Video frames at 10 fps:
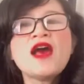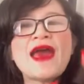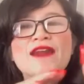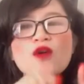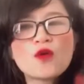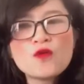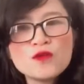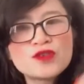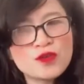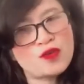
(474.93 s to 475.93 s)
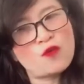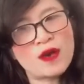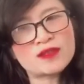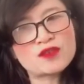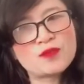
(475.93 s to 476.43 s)
and who do you
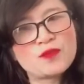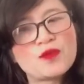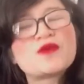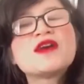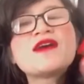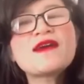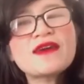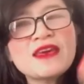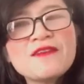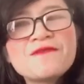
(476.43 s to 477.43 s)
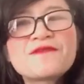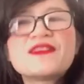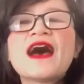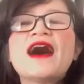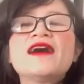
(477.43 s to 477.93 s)
want to book. If
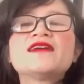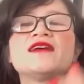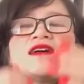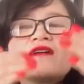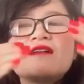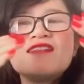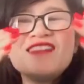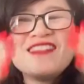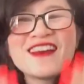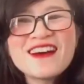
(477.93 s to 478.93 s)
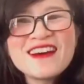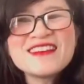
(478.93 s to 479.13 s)
that, learn,